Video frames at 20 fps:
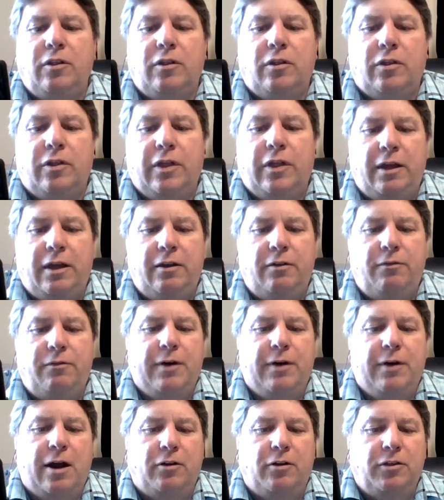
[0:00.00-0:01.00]
they
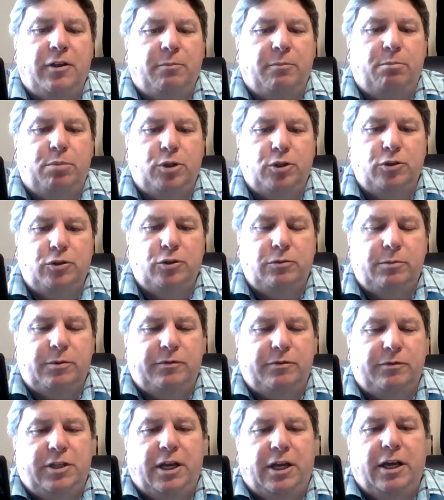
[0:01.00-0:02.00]
found the bloom
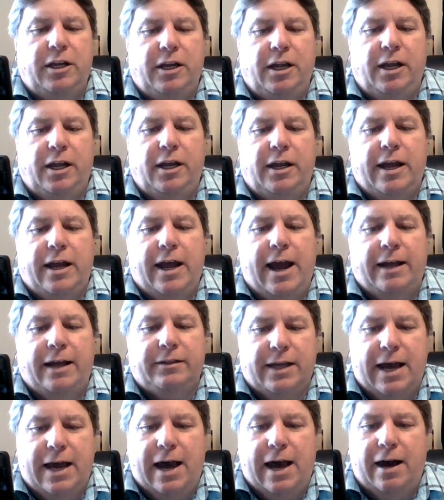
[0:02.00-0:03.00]
of DNA at
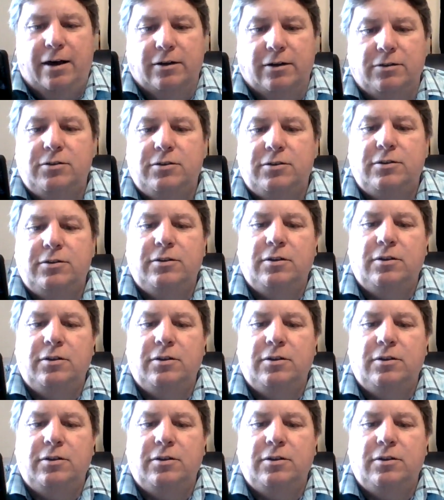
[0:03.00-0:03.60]
the house.